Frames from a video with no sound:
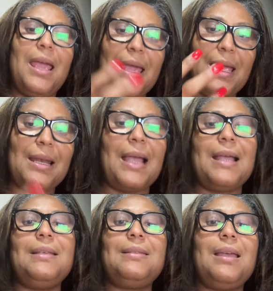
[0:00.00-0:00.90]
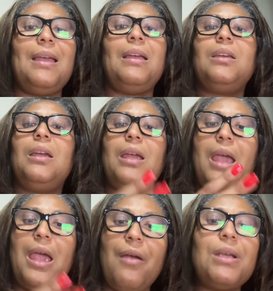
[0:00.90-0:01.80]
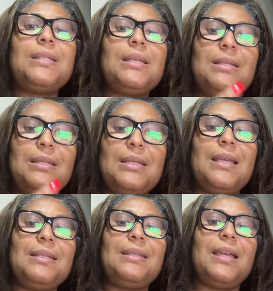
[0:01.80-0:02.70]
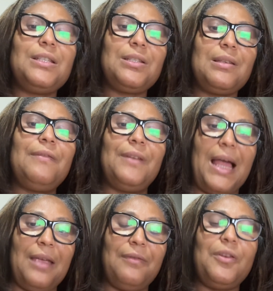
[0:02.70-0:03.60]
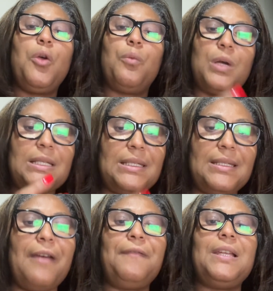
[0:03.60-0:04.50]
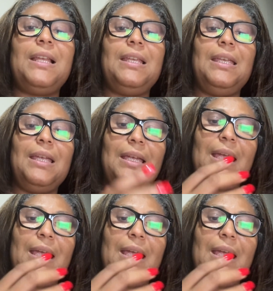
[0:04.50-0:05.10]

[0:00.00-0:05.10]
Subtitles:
And like I said, Erikson's 10 stages of life was definitely